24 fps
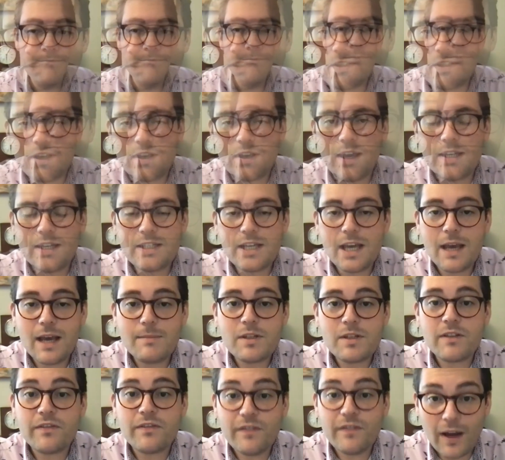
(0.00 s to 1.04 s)
So in
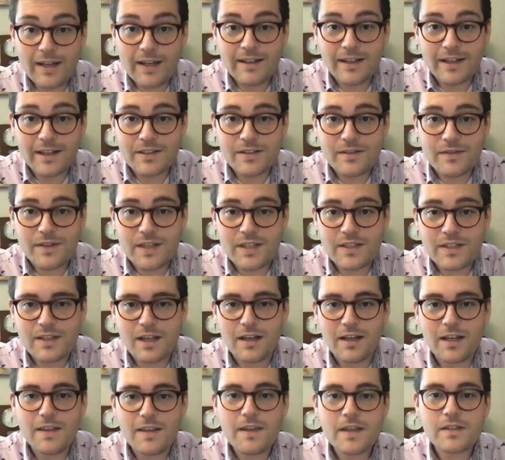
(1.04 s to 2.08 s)
terms of the findings of this
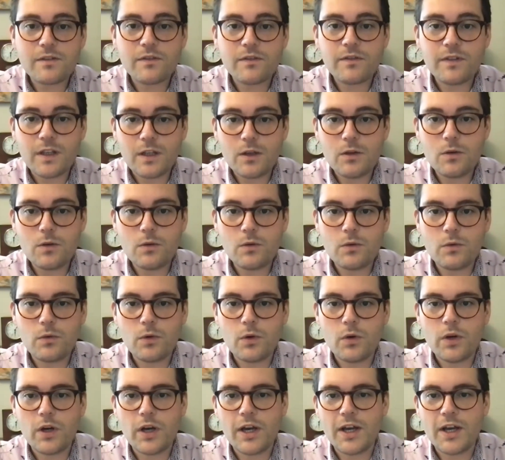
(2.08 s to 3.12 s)
study, there's a
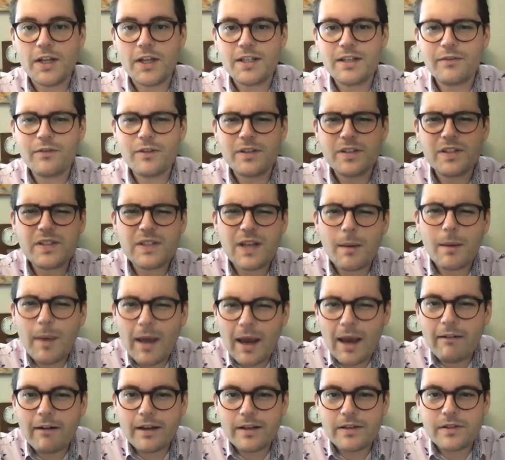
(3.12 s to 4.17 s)
few different
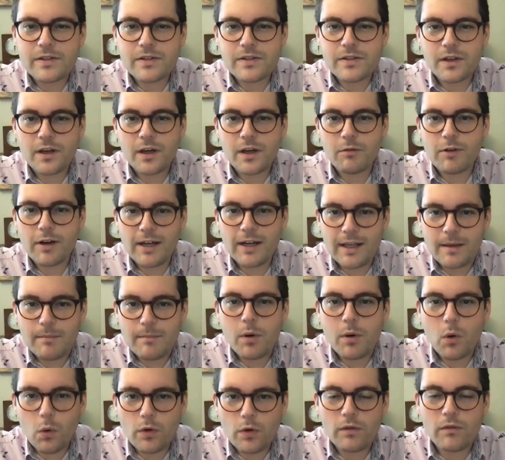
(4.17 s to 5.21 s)
sub-areas that are really
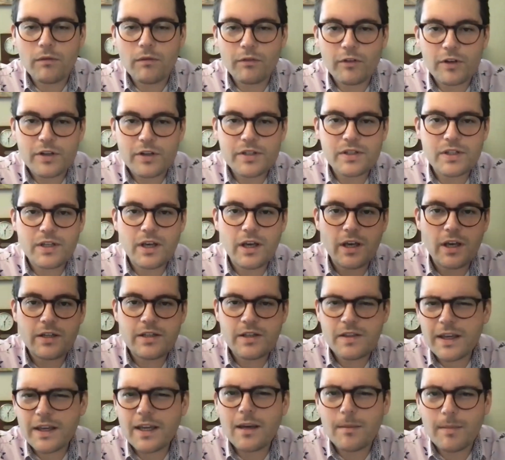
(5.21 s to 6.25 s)
important for us to
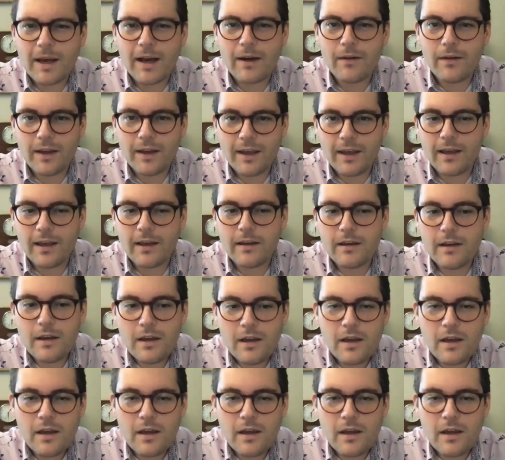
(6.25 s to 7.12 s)
think about here.